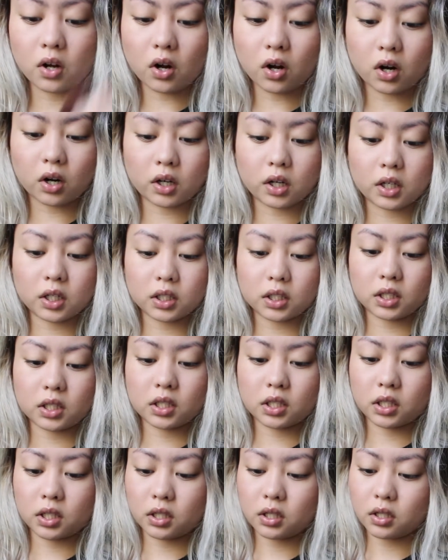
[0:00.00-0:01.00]
Heart
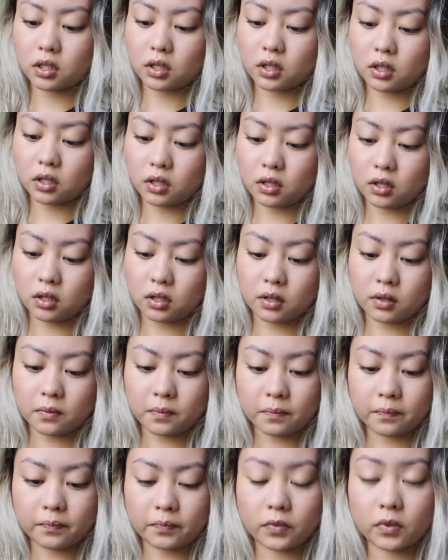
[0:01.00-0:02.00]

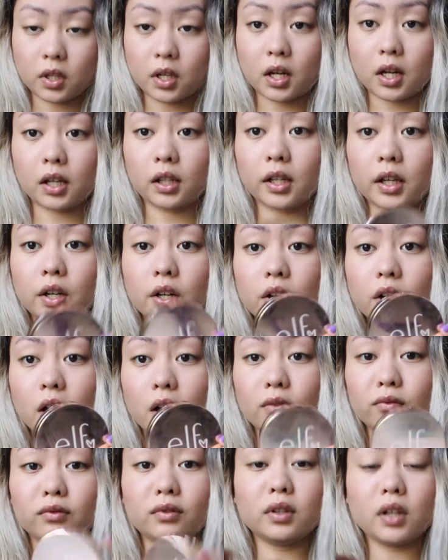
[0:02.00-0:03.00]
highlighter.
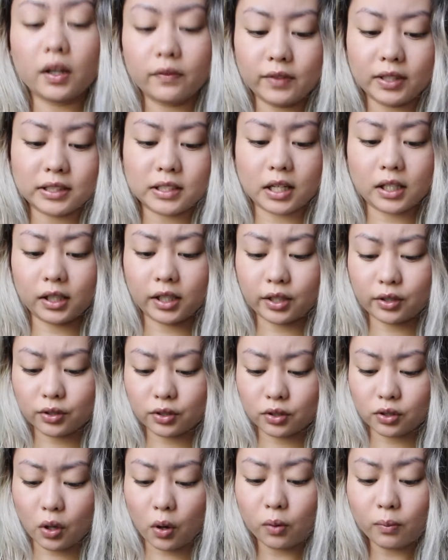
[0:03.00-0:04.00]
I love this highlighter
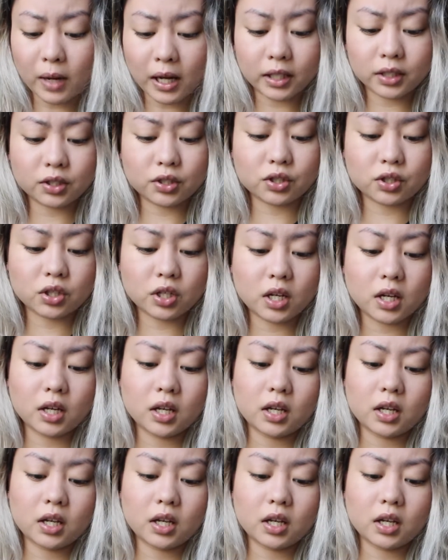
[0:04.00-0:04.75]
so much.